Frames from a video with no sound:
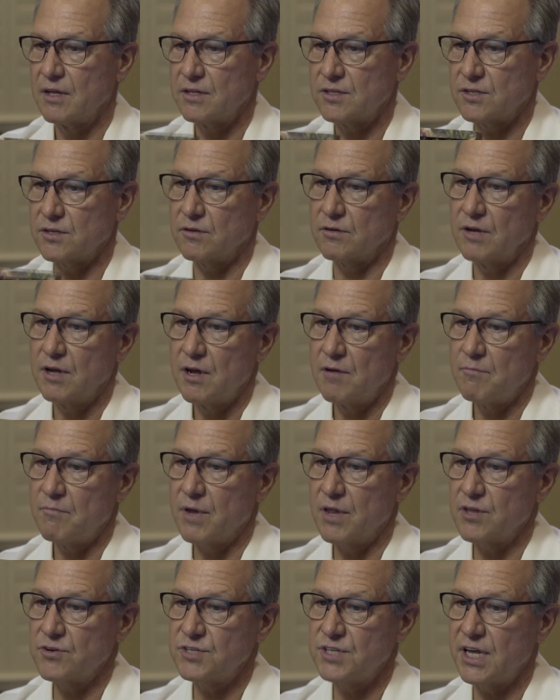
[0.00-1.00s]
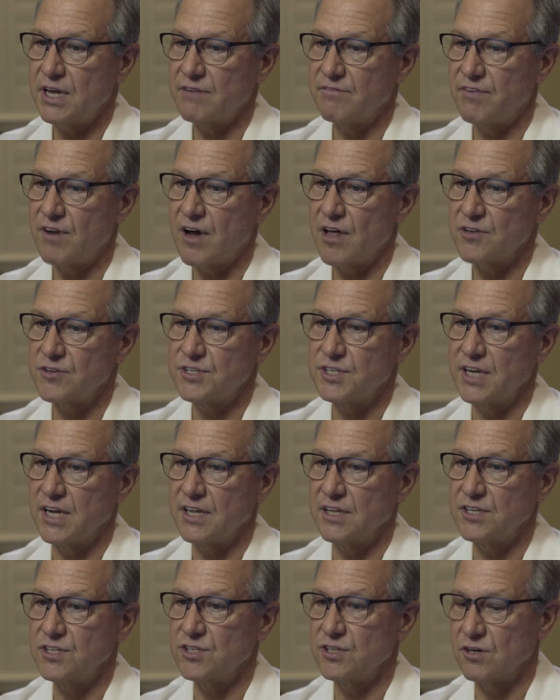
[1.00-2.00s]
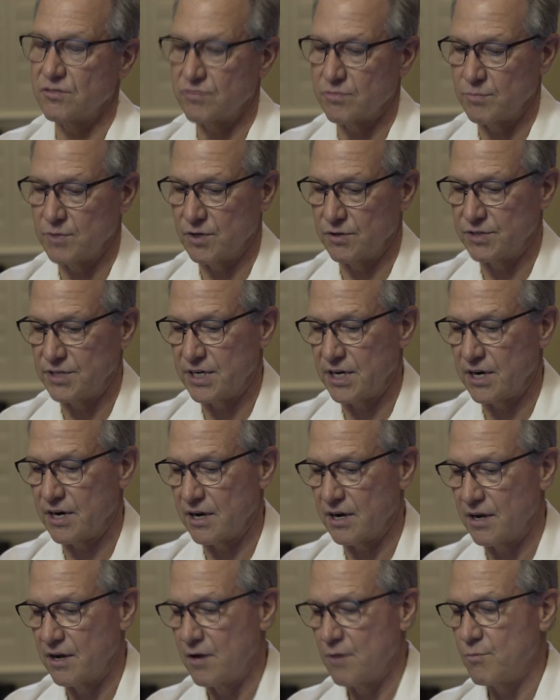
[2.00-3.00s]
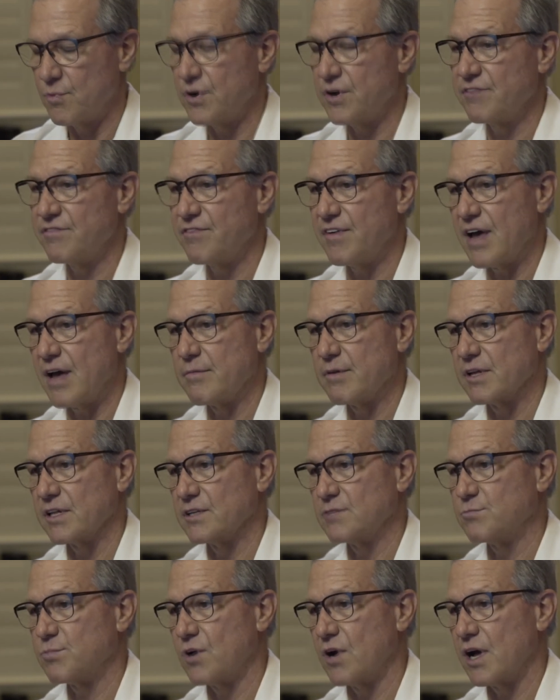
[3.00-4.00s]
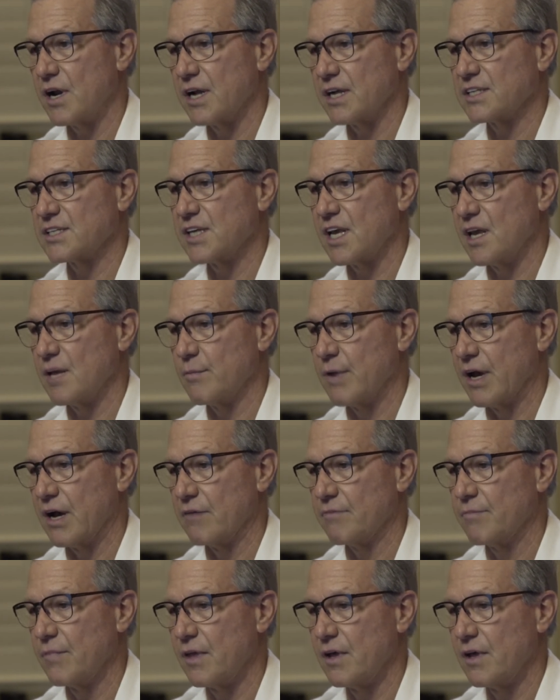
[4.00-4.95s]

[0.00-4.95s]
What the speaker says: So Mother's Day and Father's Day this year from doTERRA, pretty fabulous products came out